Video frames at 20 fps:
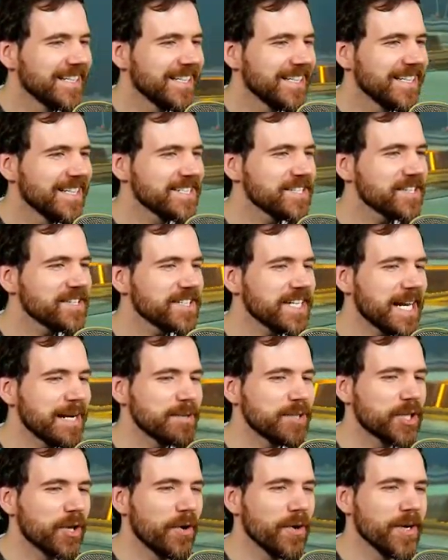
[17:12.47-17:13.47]
This looks like I'm
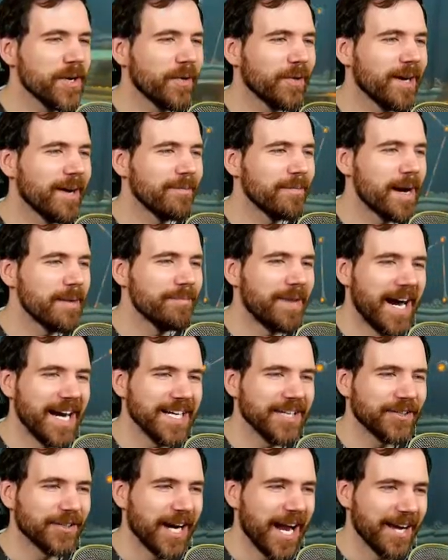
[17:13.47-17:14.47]
showing you around my
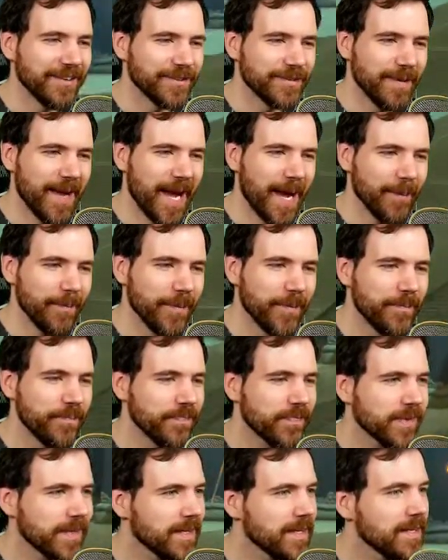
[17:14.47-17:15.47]
Minecraft map.
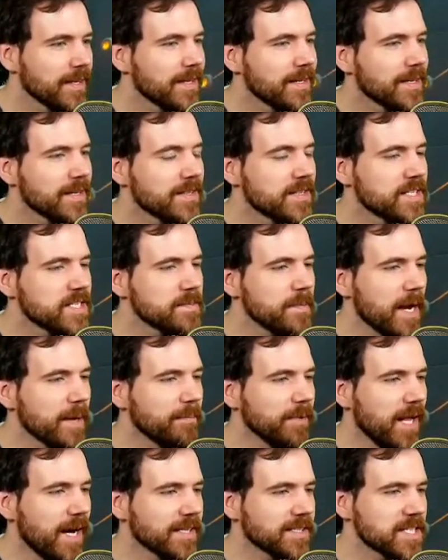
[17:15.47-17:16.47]
This is my
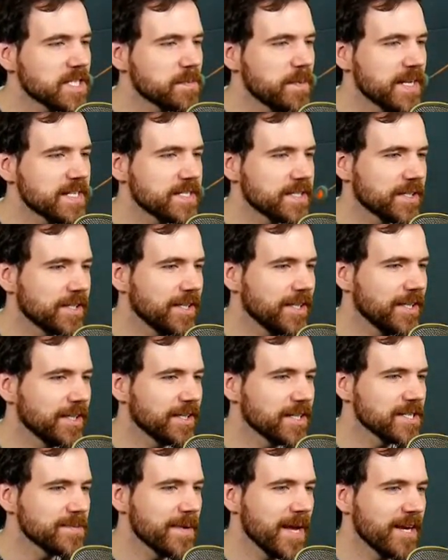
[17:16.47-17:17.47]
block dispenser here.
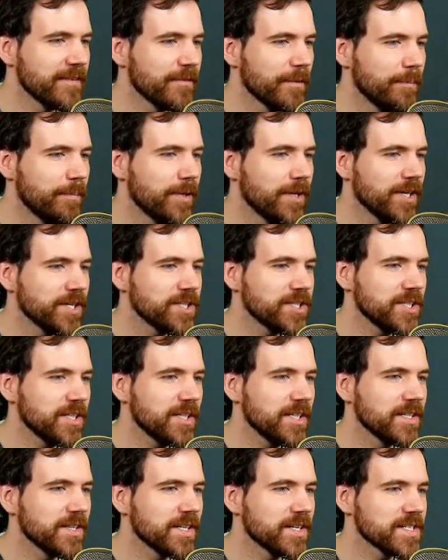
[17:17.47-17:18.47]
It's made of a pusher
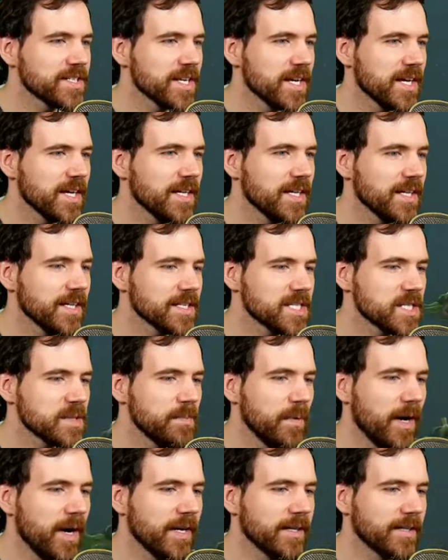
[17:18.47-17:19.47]
and there's a, a
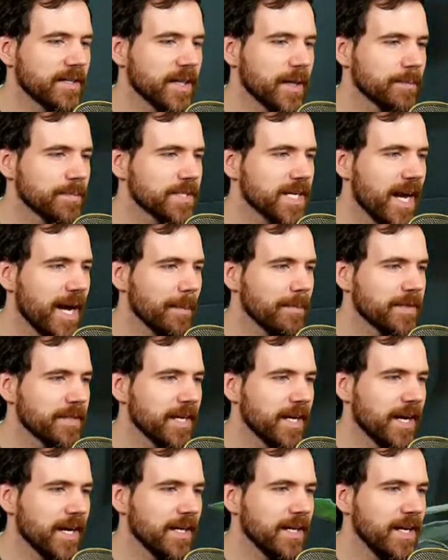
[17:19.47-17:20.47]
spawner up top
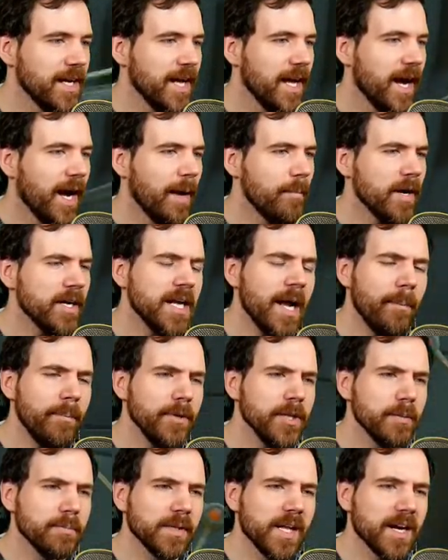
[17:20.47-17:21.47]
there. Um, a couple of
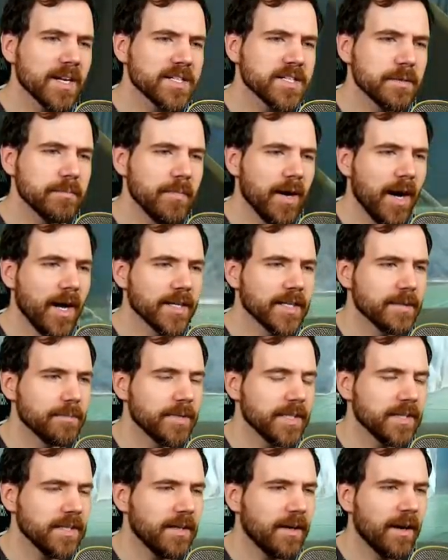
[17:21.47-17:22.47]
the blocks are modded,
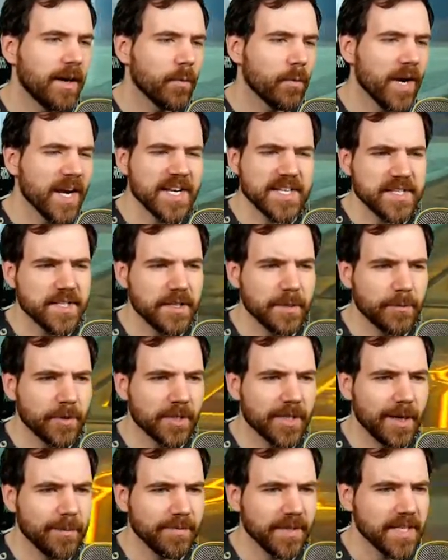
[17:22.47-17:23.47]
but there are ways, a little more
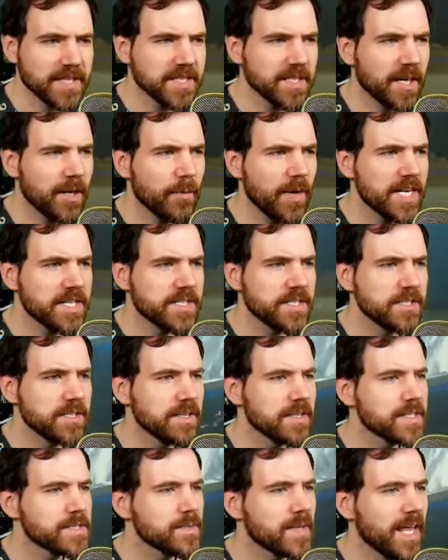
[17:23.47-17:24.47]
complex. There are ways to do
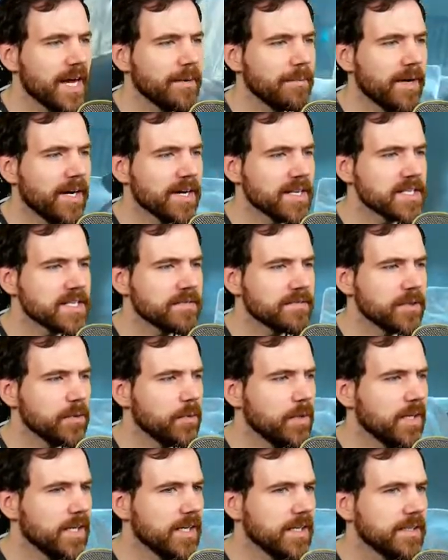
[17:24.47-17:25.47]
this without mods if you
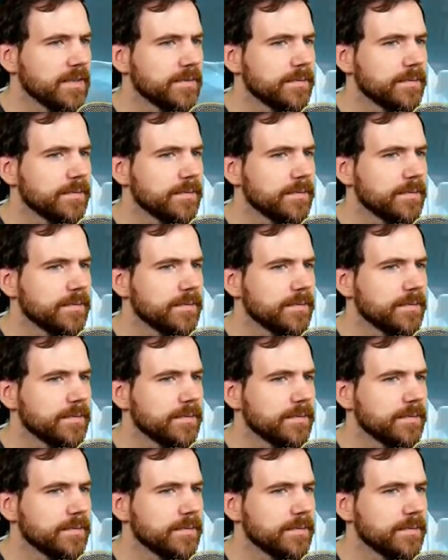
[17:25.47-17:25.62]
want.